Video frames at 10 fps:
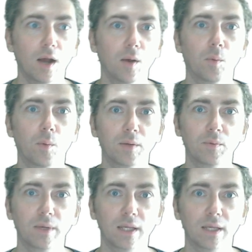when
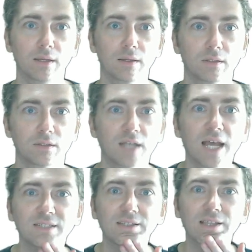we
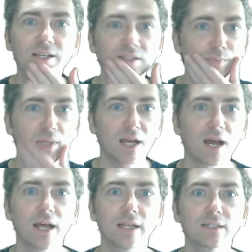test this,
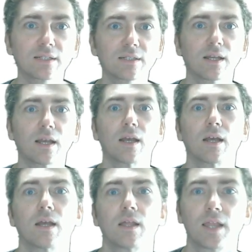because
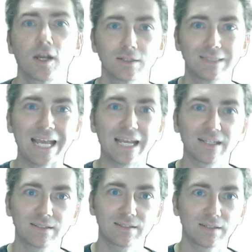there are
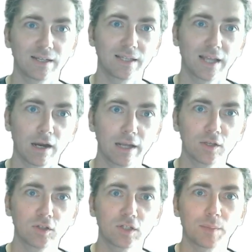dates in there, and
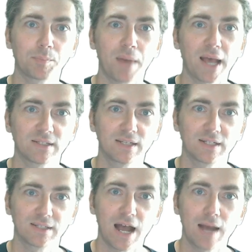those get passed in
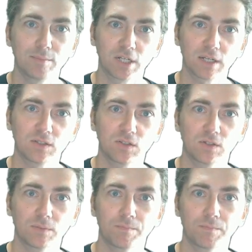as objects.